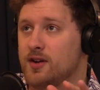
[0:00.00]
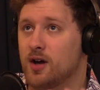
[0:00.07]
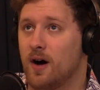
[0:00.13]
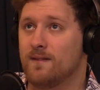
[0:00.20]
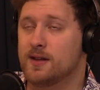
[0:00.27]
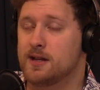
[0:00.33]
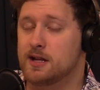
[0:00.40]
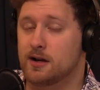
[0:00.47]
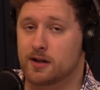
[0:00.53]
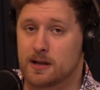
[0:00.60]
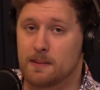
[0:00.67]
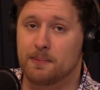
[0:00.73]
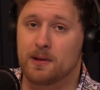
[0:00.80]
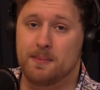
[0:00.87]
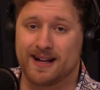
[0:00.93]
the Dolphins there
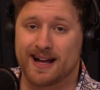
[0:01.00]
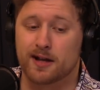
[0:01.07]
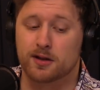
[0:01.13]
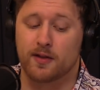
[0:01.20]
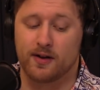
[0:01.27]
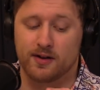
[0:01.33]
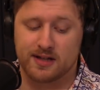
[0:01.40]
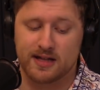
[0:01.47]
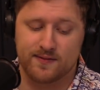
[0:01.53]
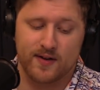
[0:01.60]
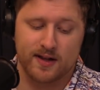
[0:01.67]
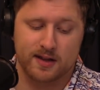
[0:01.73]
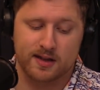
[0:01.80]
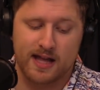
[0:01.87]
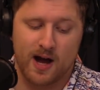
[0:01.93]
simply because of their
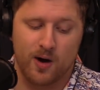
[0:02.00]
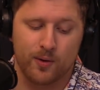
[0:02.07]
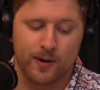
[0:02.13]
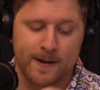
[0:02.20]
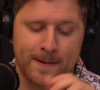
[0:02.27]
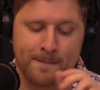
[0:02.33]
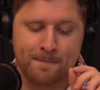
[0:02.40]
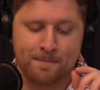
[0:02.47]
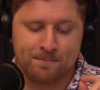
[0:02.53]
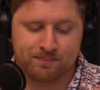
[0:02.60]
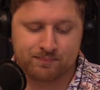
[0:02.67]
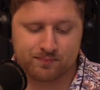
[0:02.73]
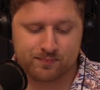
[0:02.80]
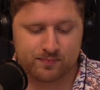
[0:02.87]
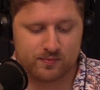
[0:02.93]
defense. Now,
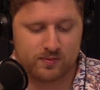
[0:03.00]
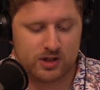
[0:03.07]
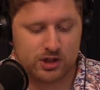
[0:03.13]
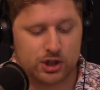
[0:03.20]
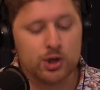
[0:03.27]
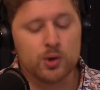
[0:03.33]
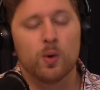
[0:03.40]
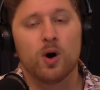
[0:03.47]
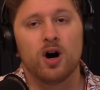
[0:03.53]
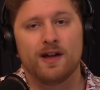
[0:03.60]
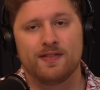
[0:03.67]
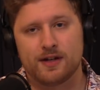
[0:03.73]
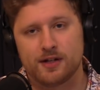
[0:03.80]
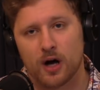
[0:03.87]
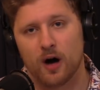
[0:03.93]
Tua
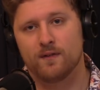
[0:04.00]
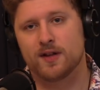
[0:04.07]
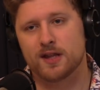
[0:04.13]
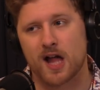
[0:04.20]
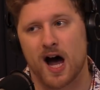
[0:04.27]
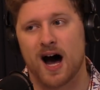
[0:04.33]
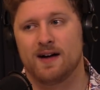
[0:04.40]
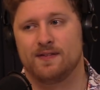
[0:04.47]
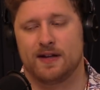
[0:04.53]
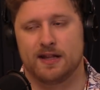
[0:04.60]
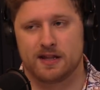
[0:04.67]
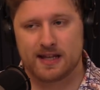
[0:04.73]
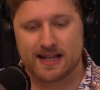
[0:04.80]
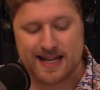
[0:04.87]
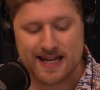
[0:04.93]
and the Dolphins'
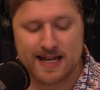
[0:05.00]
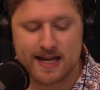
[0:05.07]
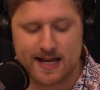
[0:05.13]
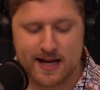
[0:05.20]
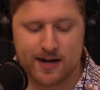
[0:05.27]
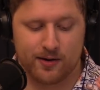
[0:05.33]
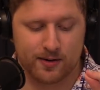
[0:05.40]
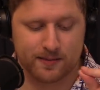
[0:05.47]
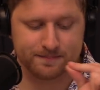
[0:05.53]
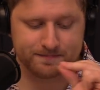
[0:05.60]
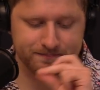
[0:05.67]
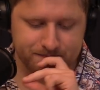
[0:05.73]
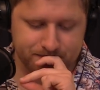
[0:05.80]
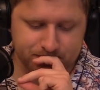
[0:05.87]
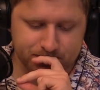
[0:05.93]
offense, the key here
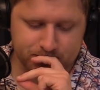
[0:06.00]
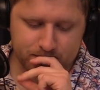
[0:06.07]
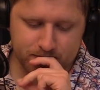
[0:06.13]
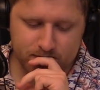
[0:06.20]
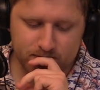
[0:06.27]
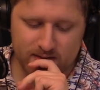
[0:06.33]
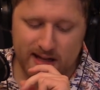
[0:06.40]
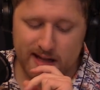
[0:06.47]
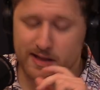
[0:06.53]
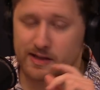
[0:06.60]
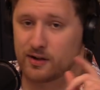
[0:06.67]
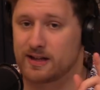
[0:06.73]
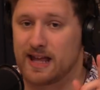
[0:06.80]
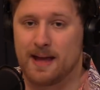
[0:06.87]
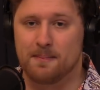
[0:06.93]
is
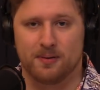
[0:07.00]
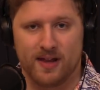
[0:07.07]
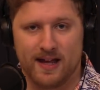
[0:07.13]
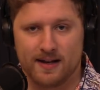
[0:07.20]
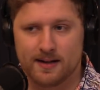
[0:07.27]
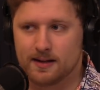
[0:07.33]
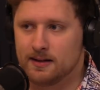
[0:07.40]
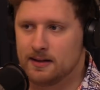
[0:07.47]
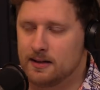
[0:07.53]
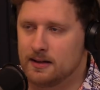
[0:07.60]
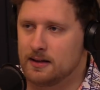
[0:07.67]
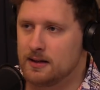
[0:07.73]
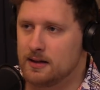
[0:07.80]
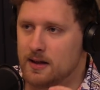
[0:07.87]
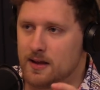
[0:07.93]
their game plan.
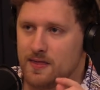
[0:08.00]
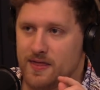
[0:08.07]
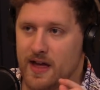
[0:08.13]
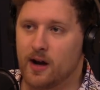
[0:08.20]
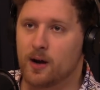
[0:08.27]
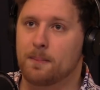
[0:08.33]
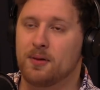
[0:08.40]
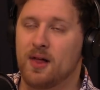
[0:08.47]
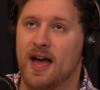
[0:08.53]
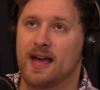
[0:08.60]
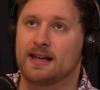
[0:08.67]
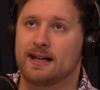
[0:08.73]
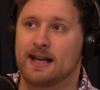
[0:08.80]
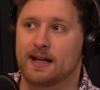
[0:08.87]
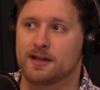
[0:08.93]
They're
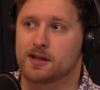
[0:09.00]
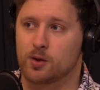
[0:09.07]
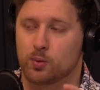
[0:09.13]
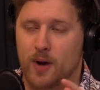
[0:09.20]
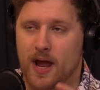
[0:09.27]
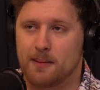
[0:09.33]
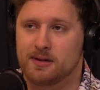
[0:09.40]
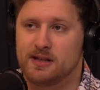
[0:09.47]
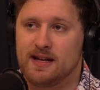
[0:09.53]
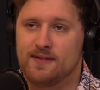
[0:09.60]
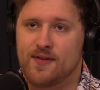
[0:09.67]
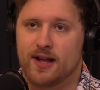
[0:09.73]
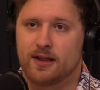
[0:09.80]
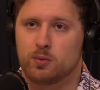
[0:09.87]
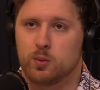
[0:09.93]
playing against the Rams
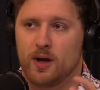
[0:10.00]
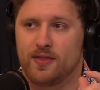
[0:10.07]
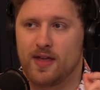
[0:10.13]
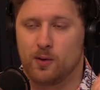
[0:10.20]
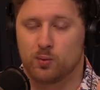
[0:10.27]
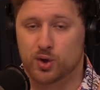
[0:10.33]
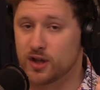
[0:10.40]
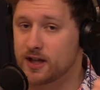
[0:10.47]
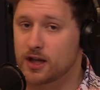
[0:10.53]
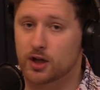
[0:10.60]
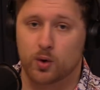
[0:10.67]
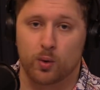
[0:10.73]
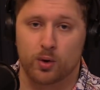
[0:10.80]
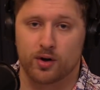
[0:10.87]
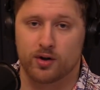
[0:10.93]
defense with a really good
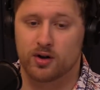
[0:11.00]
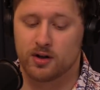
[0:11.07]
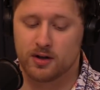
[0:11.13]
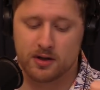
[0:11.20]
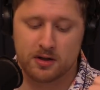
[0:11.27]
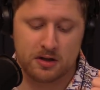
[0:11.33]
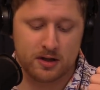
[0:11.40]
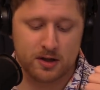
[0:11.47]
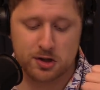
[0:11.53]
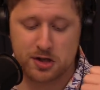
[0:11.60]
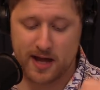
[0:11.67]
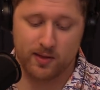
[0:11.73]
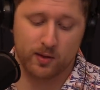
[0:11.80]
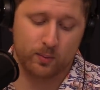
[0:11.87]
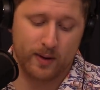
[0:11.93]
corner,
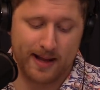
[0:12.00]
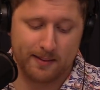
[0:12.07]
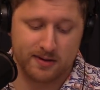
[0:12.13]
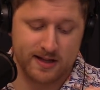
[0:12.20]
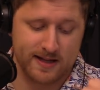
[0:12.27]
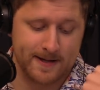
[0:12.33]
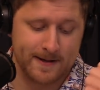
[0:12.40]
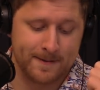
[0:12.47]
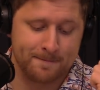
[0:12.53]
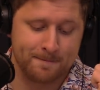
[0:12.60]
Jalen Ramsey,